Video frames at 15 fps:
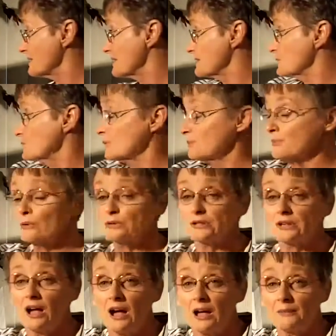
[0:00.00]
These are the
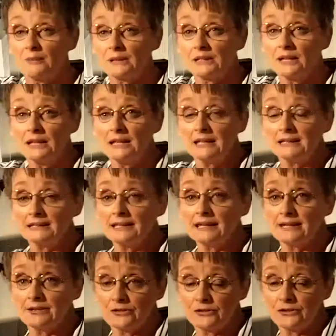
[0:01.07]
most common
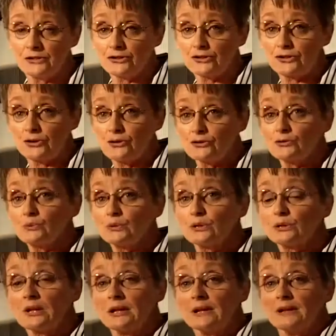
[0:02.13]
letters that children
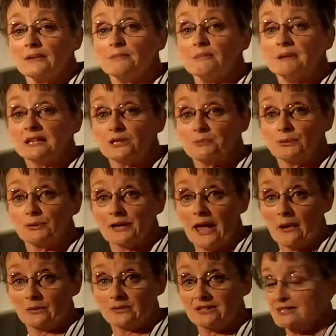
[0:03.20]
will
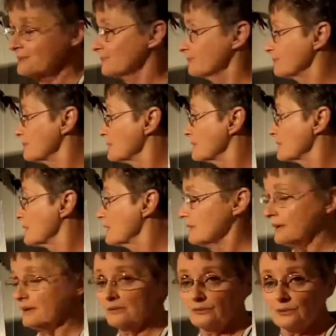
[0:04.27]
mispronounce
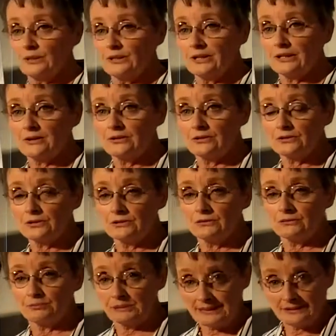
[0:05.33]
when they go to
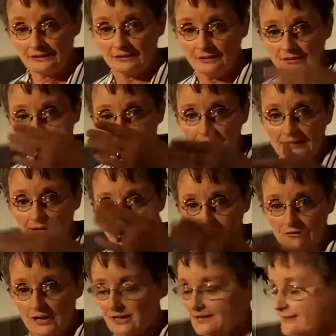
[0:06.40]
blend, they say
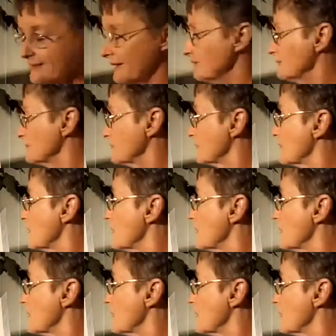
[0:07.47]
the phonics sound.